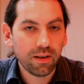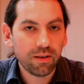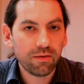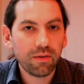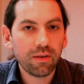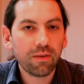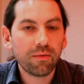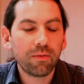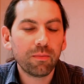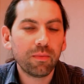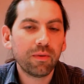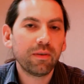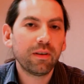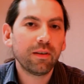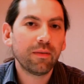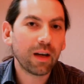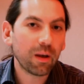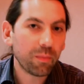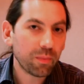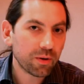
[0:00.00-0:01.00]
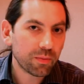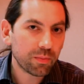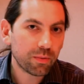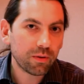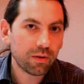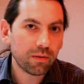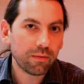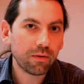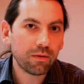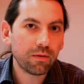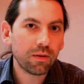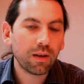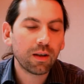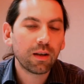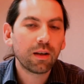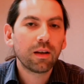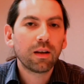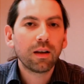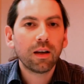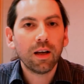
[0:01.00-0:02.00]
It's written from a developer's point of view,
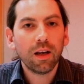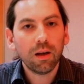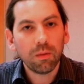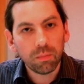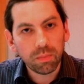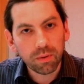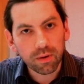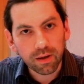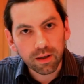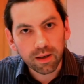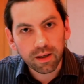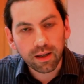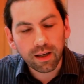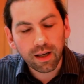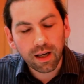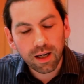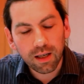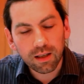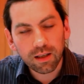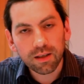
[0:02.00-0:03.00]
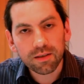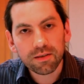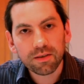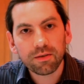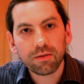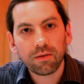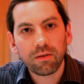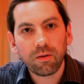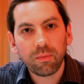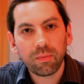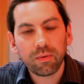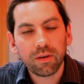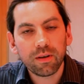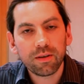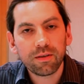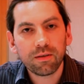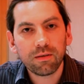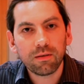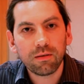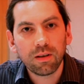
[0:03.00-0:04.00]
but it highlights the sort of
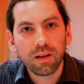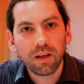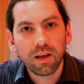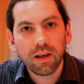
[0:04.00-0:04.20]
operational